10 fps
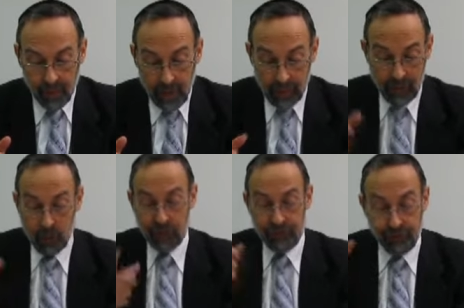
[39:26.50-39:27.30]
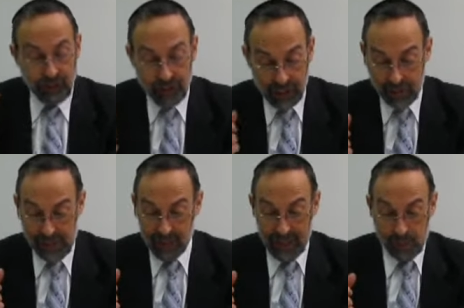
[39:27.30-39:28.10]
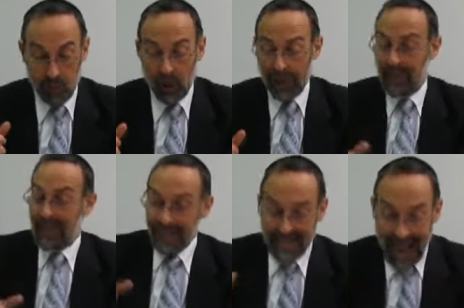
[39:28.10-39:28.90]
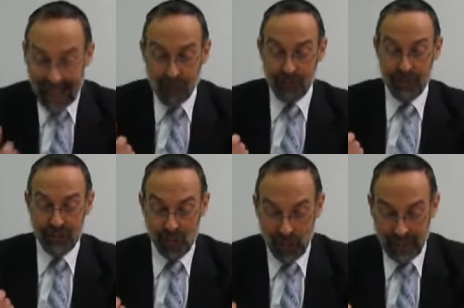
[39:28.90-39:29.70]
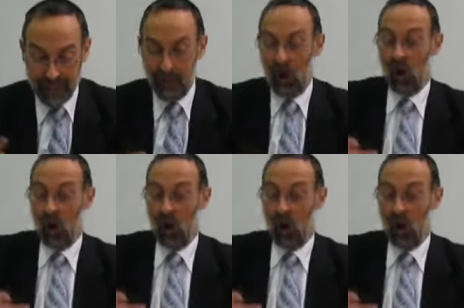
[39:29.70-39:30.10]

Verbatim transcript: If he would have revealed himself at this point, Yaakov would have joined them.